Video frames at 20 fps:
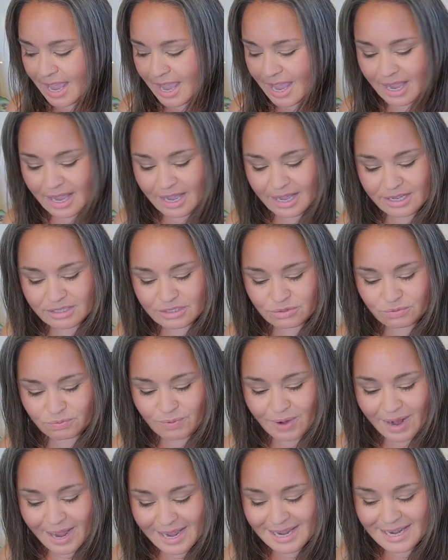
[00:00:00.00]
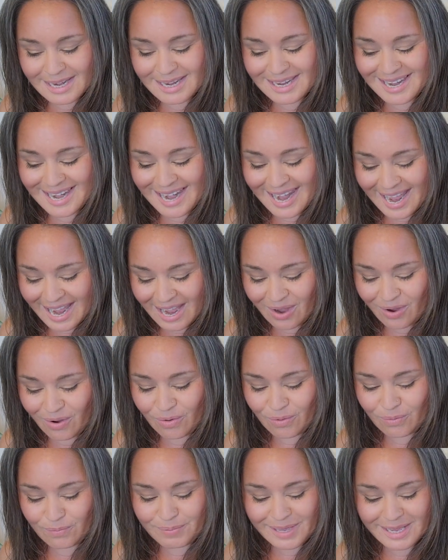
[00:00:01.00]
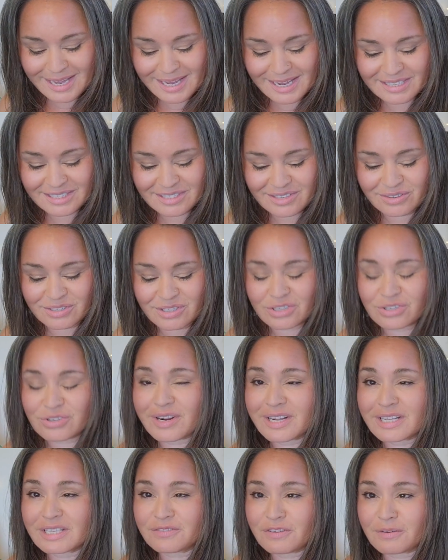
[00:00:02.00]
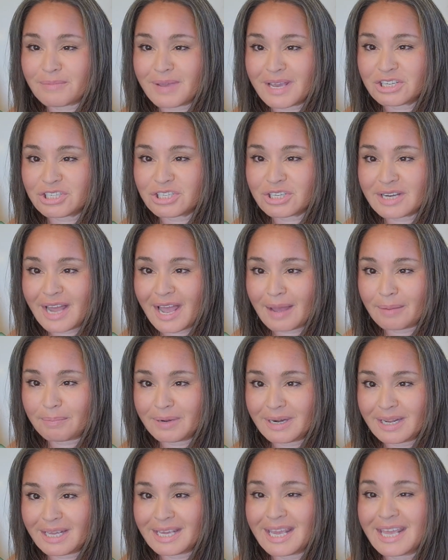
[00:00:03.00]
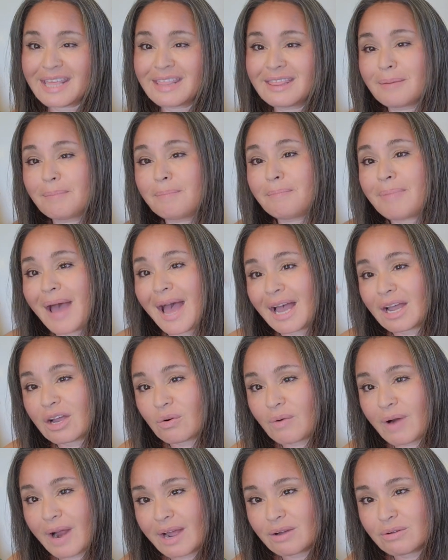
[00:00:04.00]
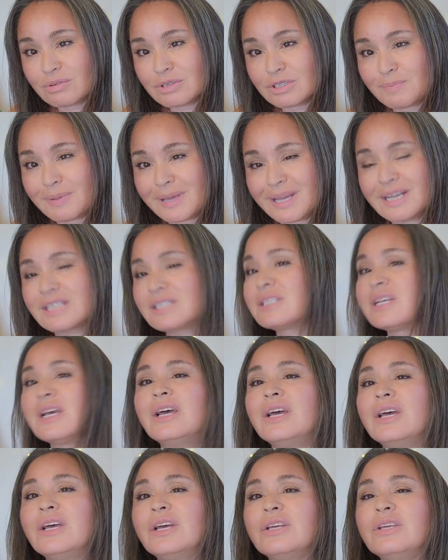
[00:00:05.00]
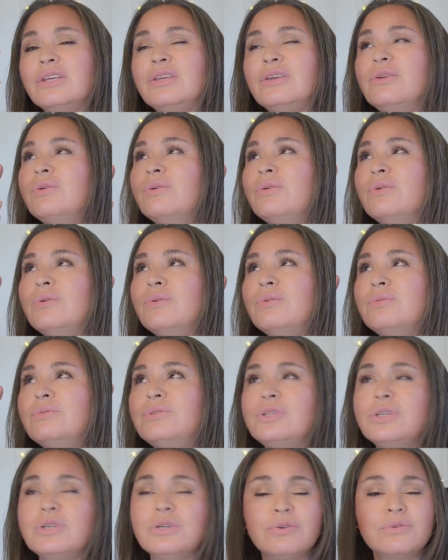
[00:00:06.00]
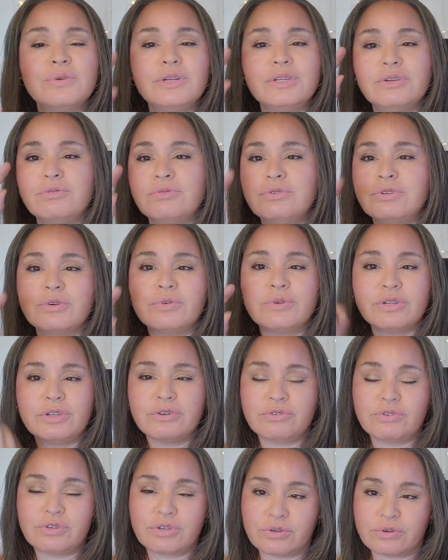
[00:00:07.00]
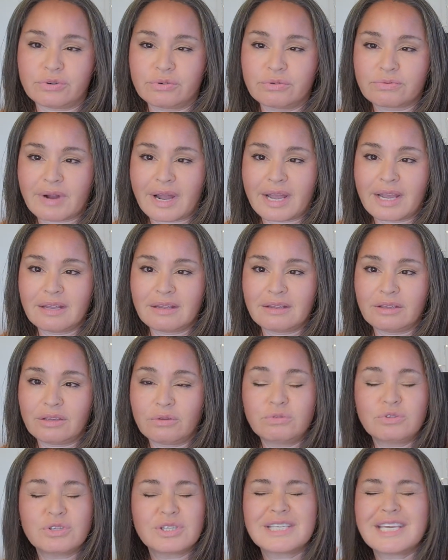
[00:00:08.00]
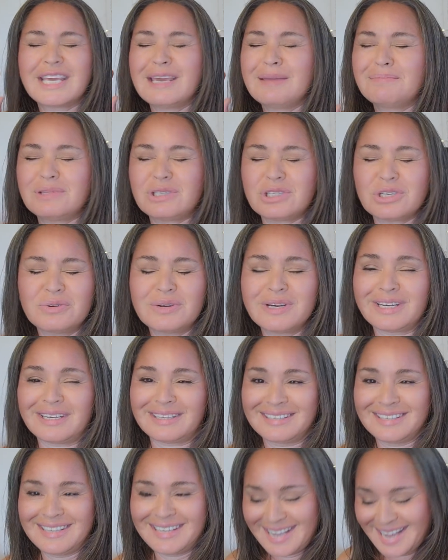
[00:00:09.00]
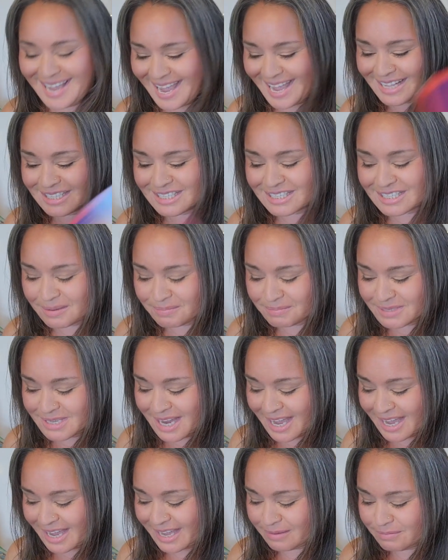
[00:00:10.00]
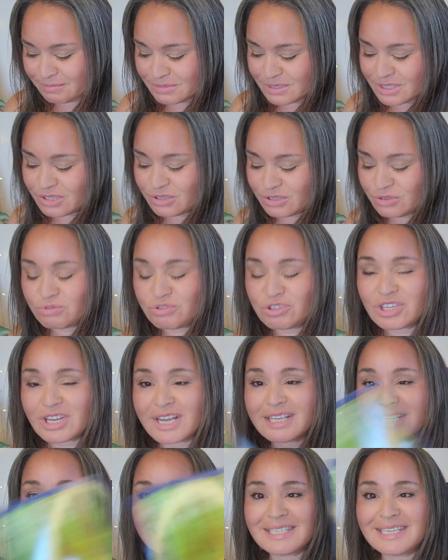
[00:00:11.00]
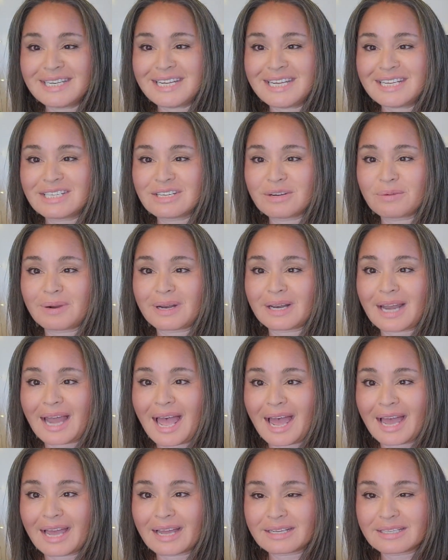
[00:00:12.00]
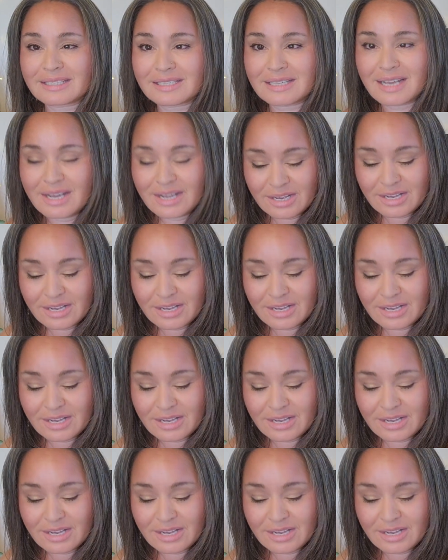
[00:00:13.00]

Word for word: And right now, because there's a transformation happening in the background, because you do and you do and you do, right? You just keep doing. And sometimes you just need to relax.